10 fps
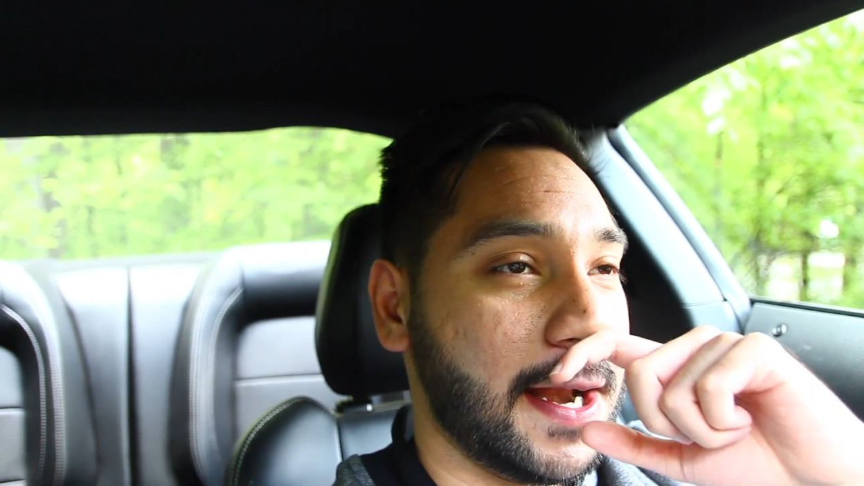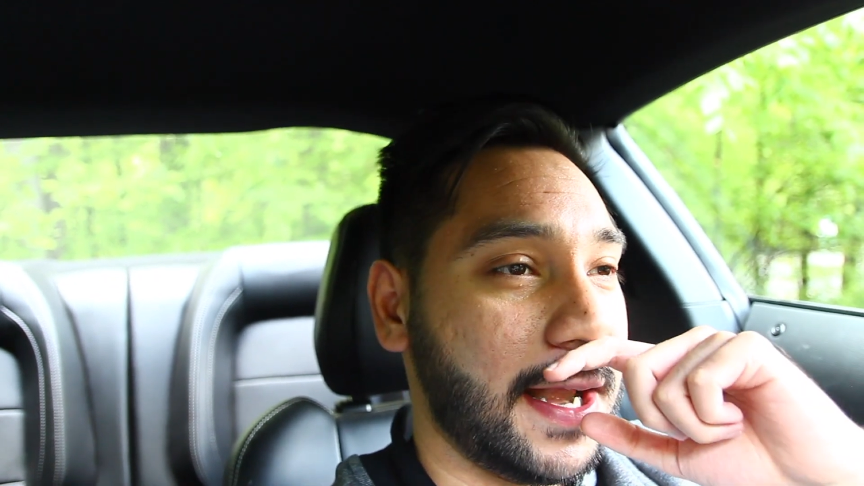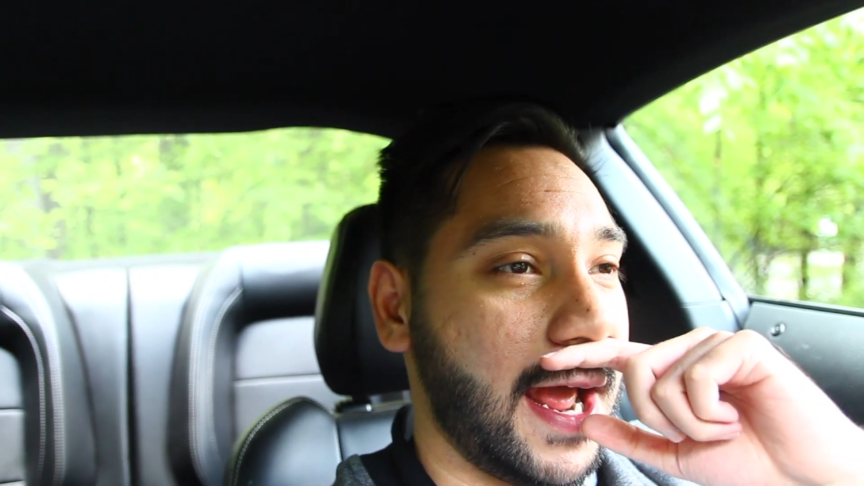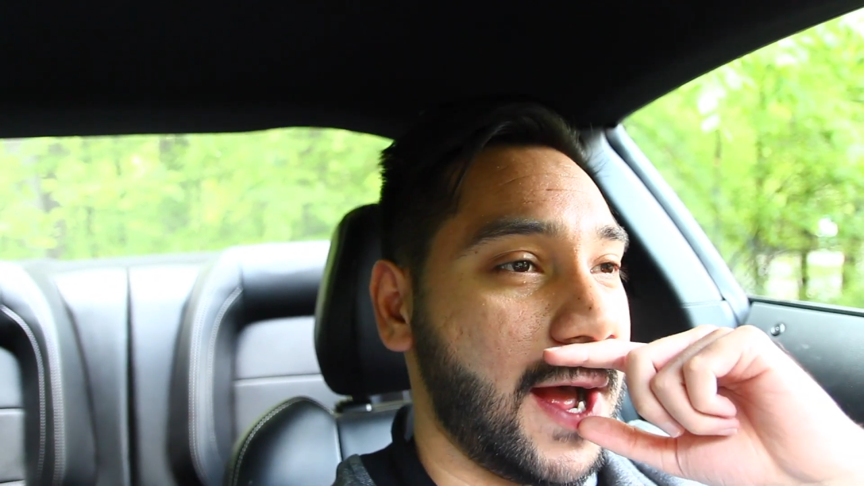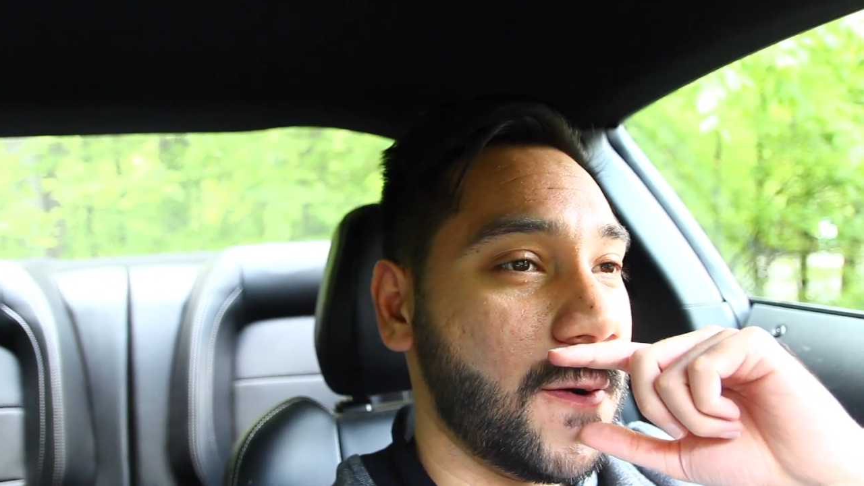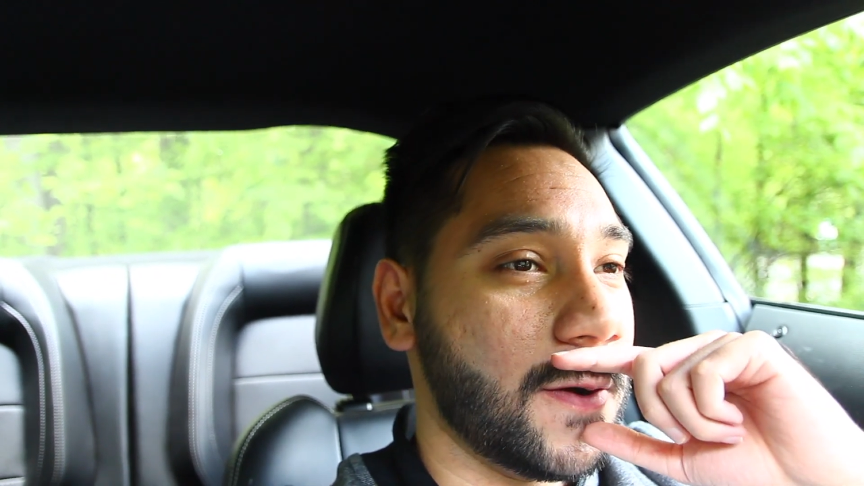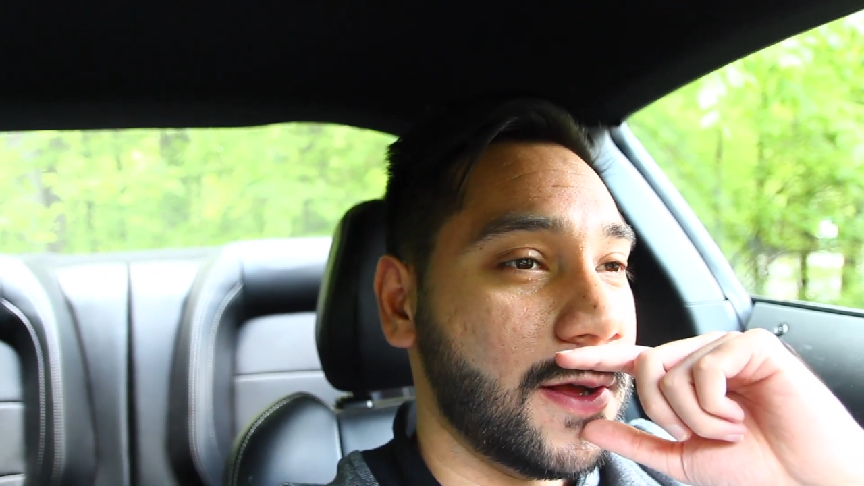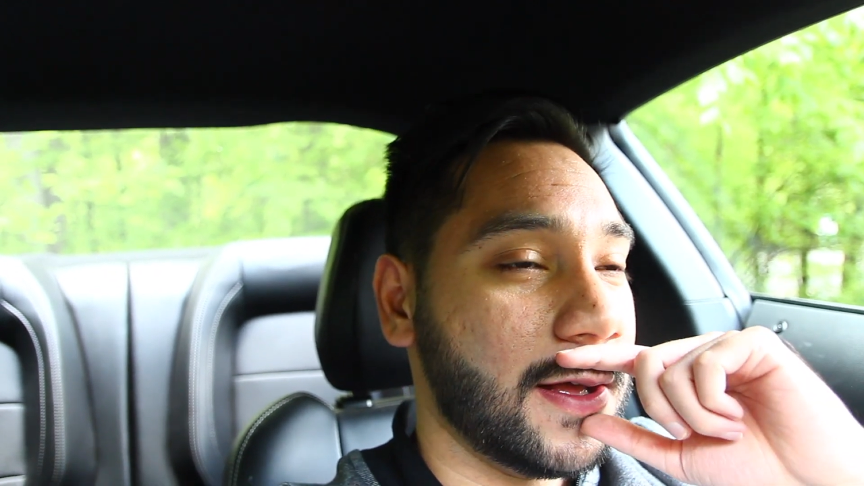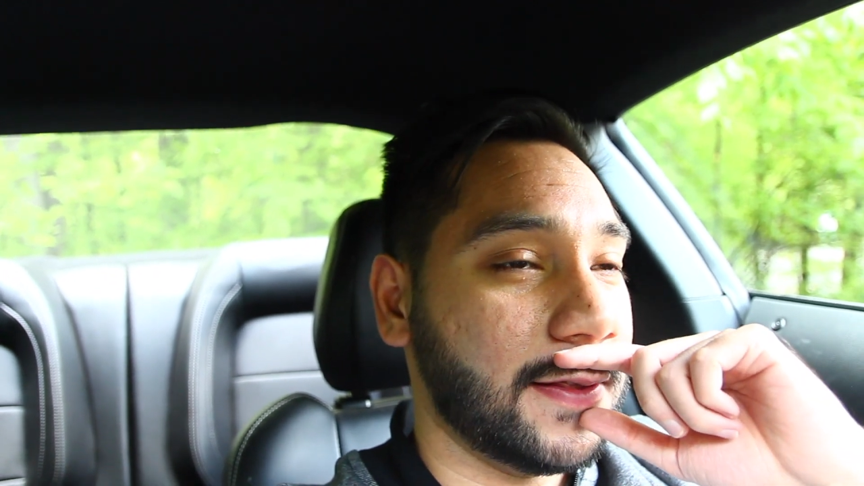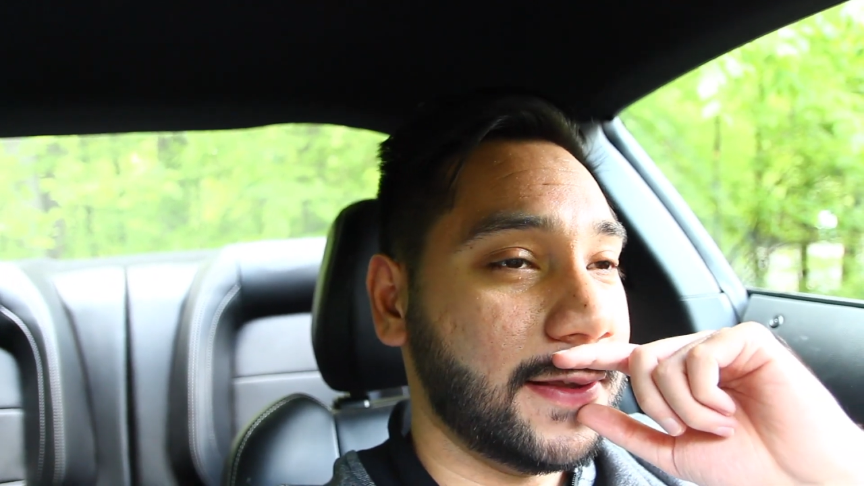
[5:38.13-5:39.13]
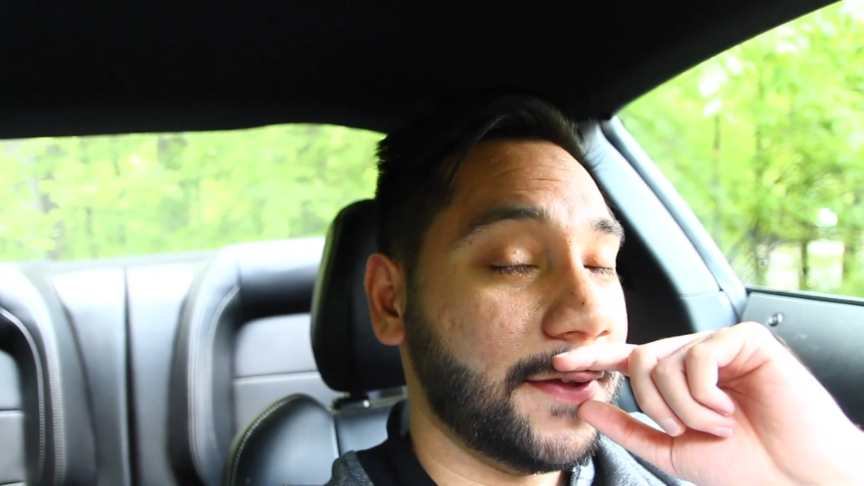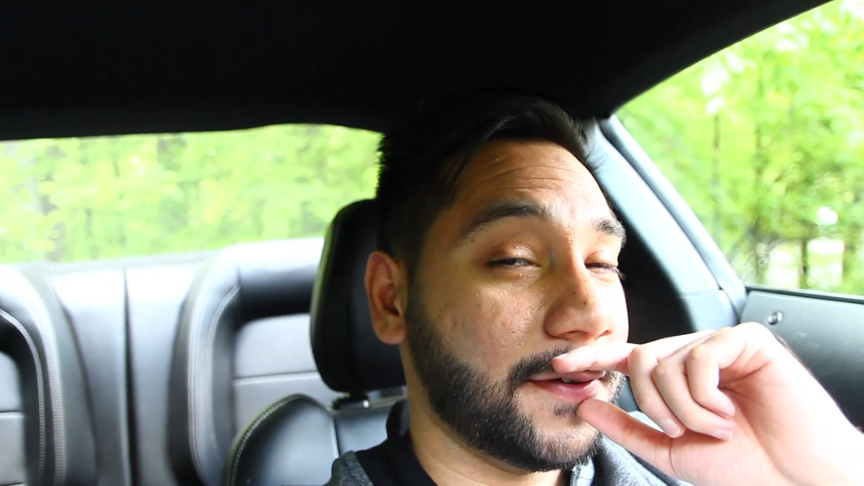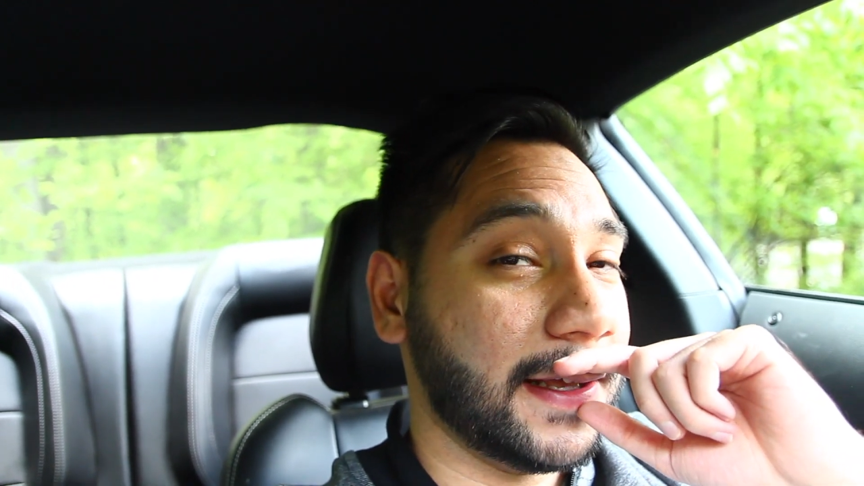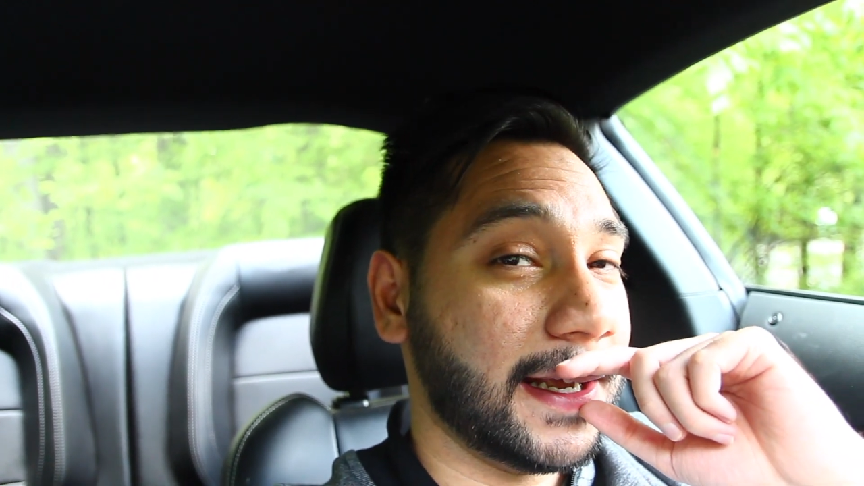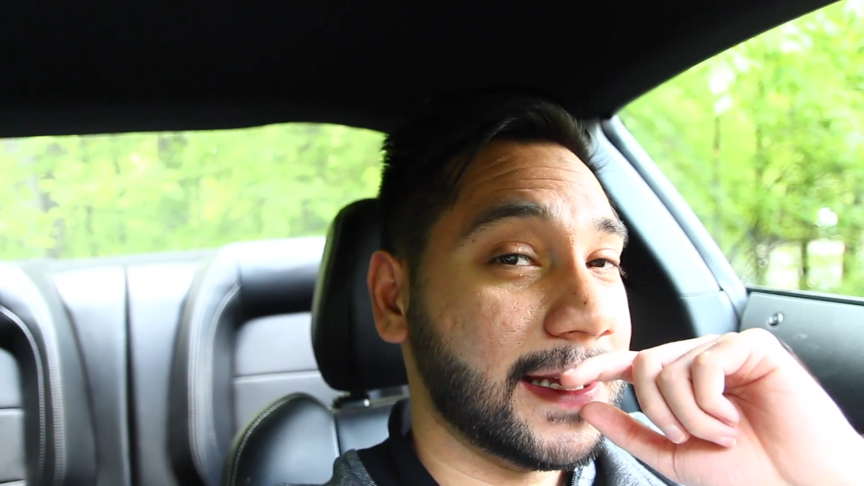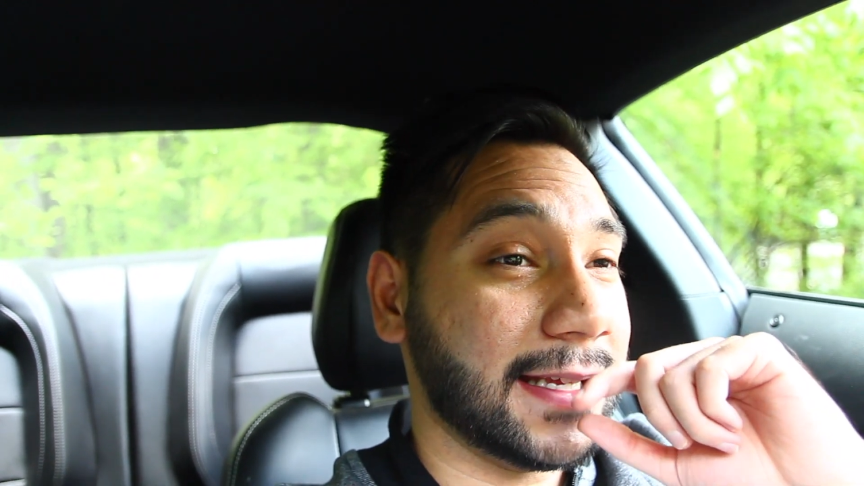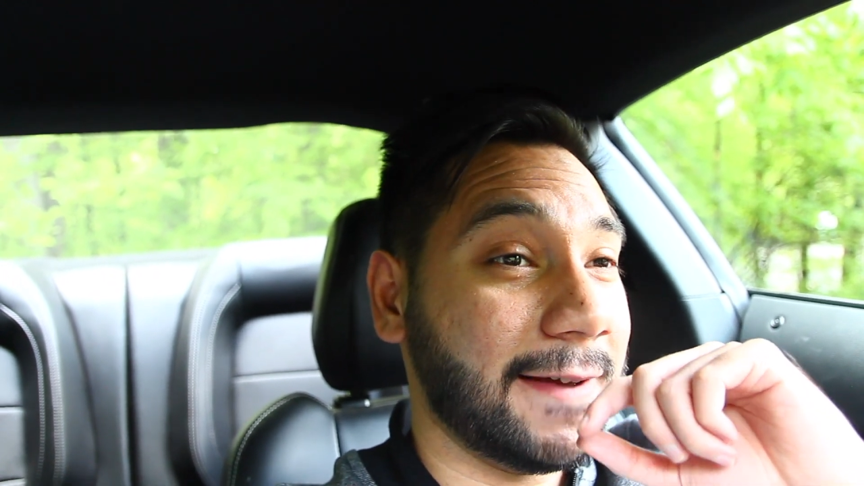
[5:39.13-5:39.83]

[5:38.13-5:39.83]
Now, the other thing is,